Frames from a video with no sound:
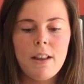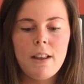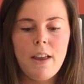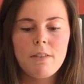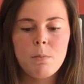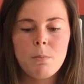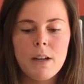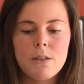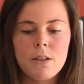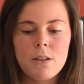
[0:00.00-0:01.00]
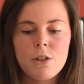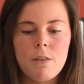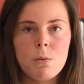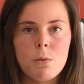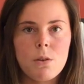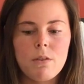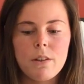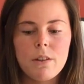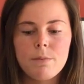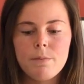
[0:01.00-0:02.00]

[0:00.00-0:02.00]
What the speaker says: had left because their shift was over.